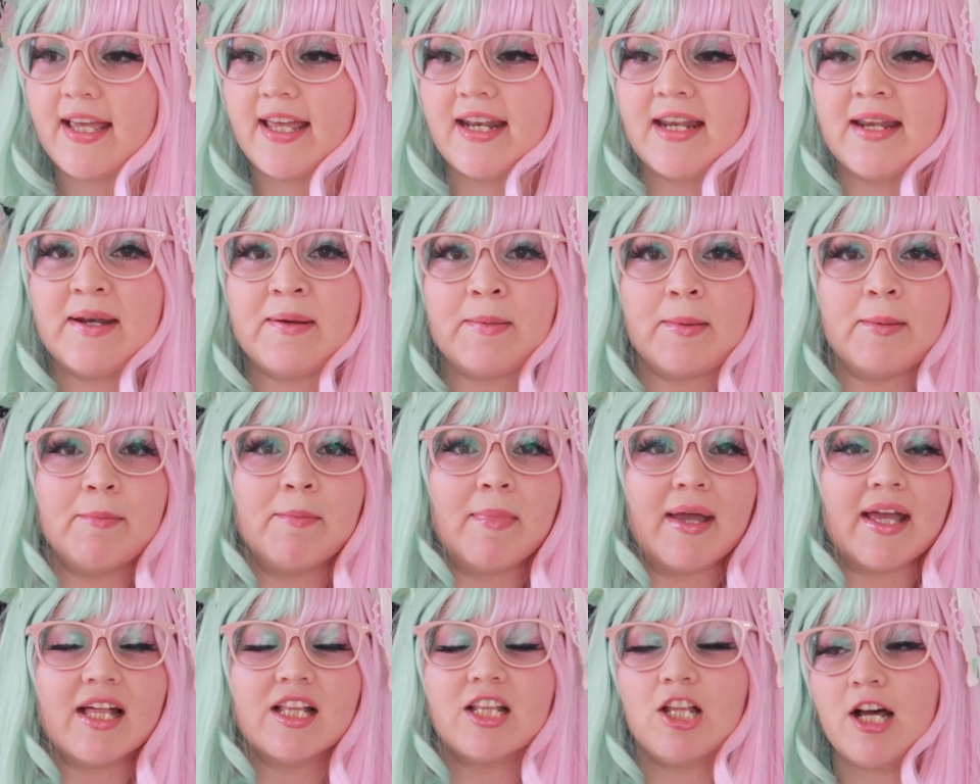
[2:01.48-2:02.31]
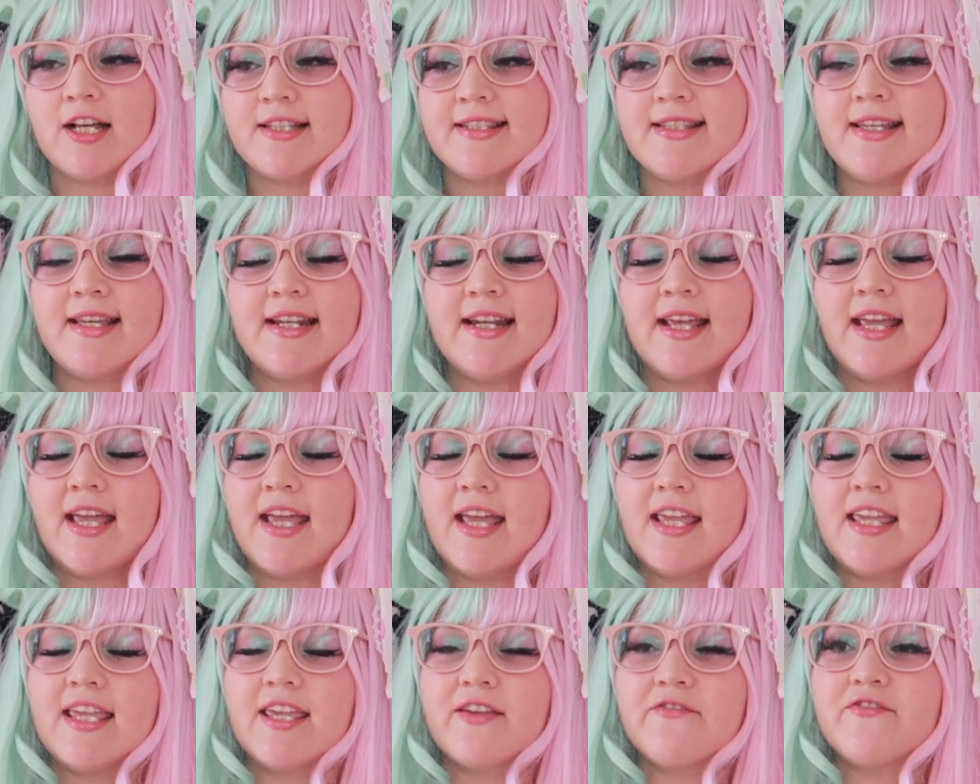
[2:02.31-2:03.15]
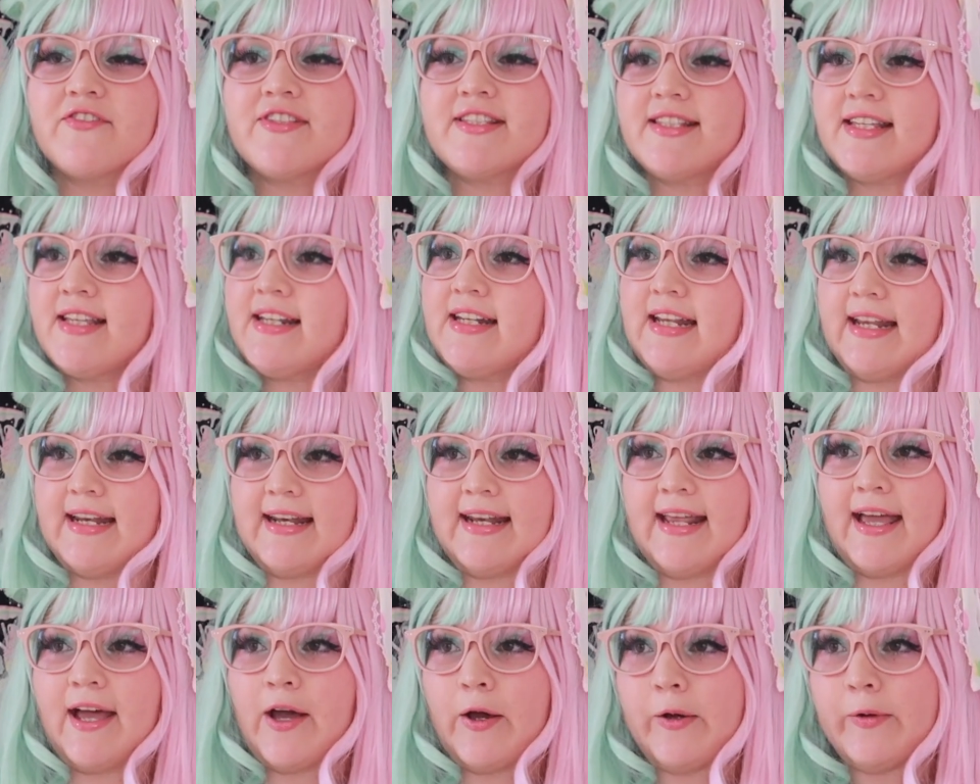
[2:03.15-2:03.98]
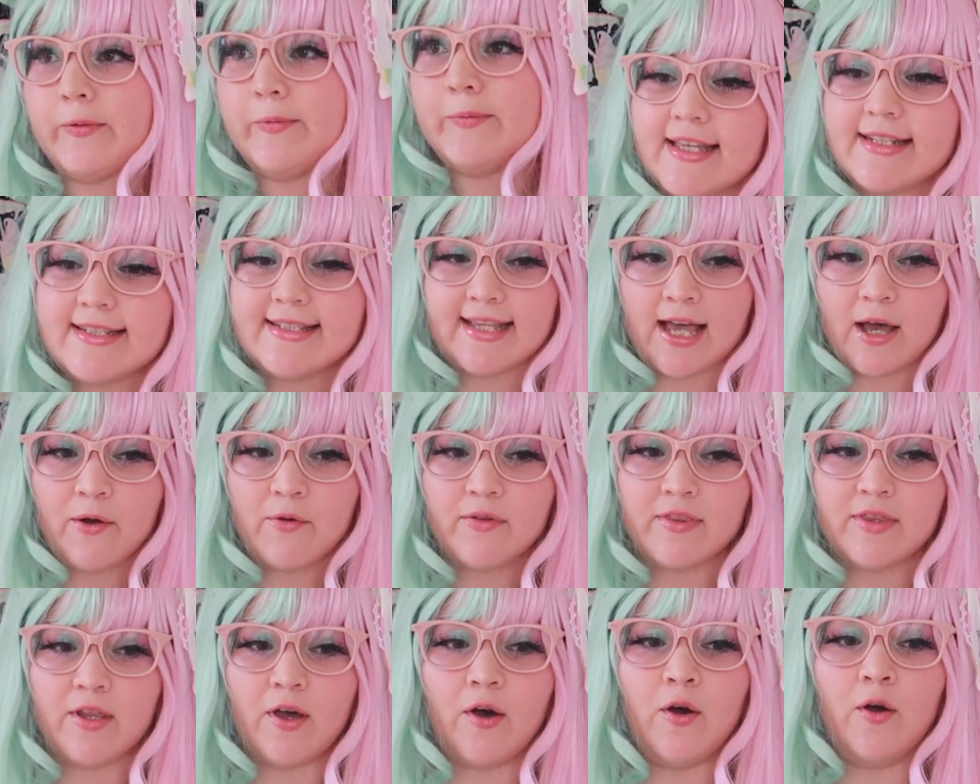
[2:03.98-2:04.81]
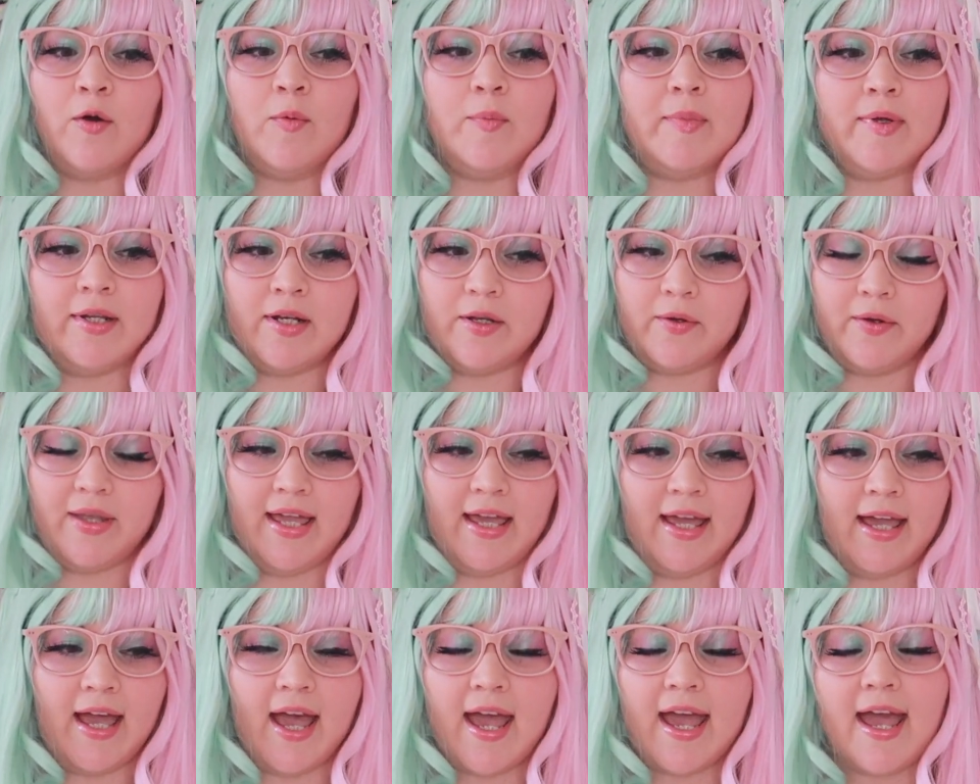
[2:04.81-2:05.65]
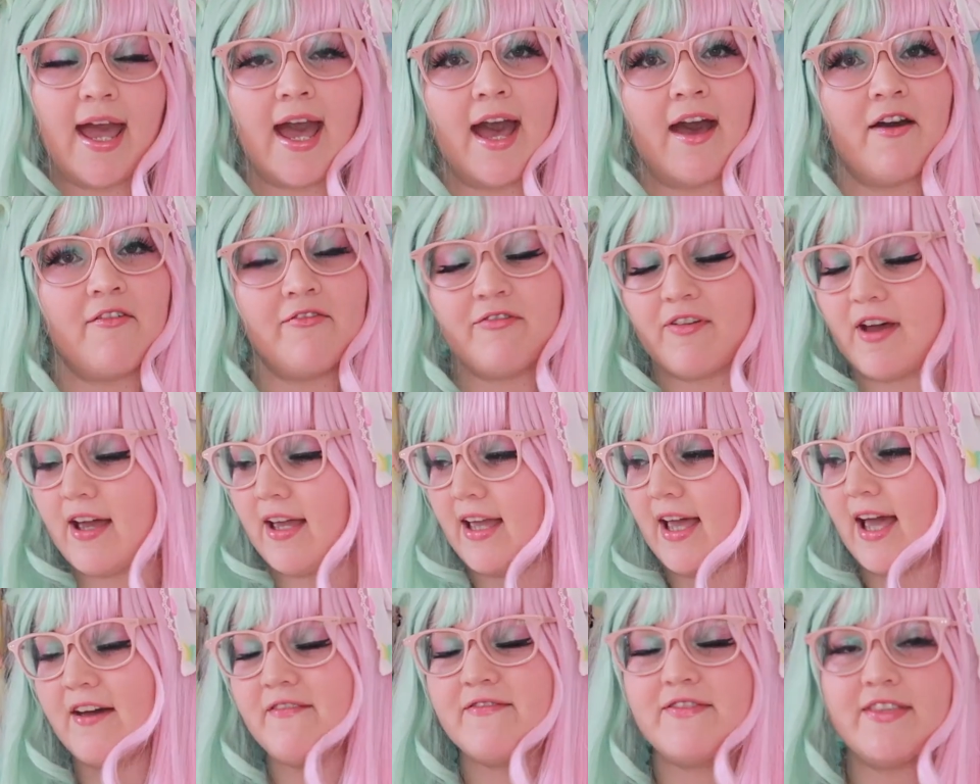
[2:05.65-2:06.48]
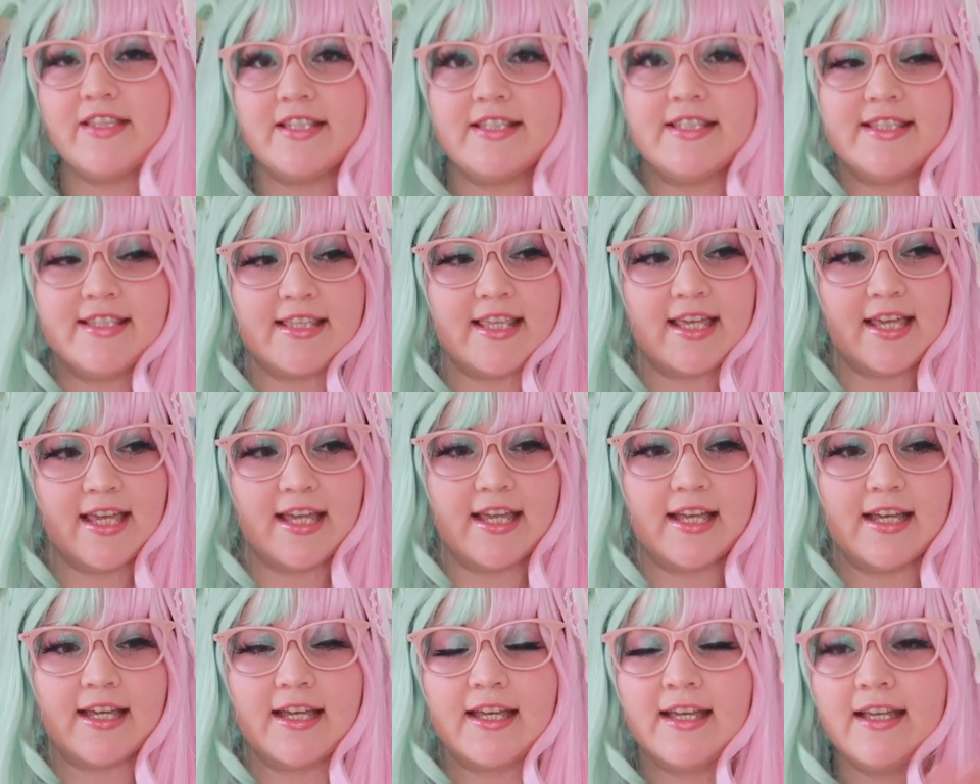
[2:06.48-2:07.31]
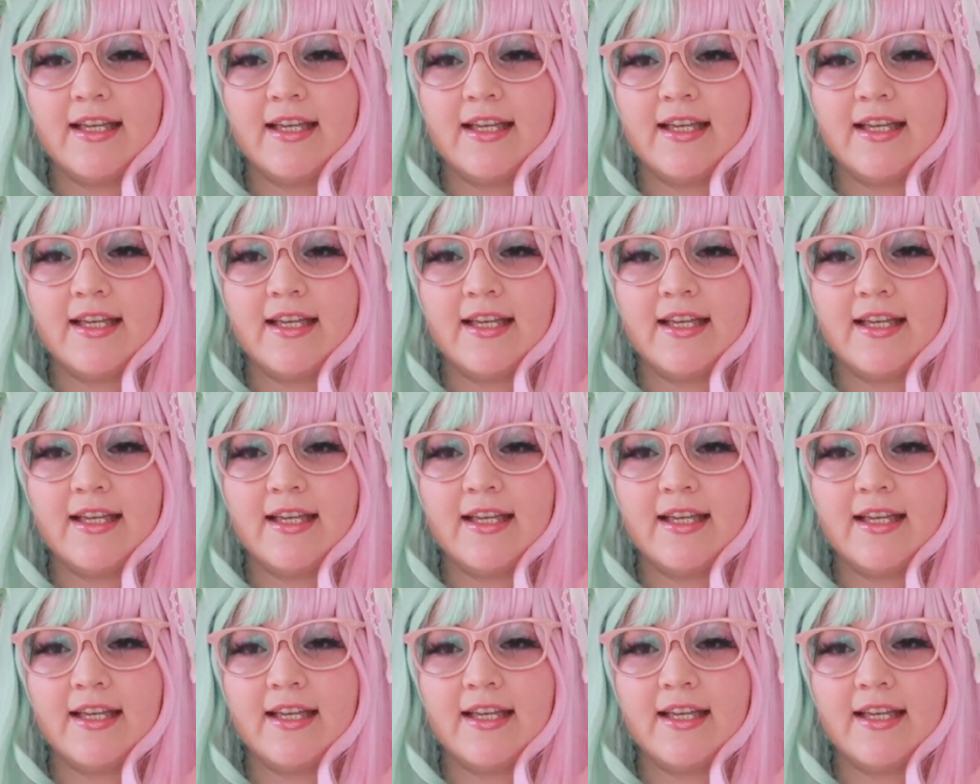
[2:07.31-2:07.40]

hidden in my closet. You've seen it now. It's out in the open, okay? I have this thing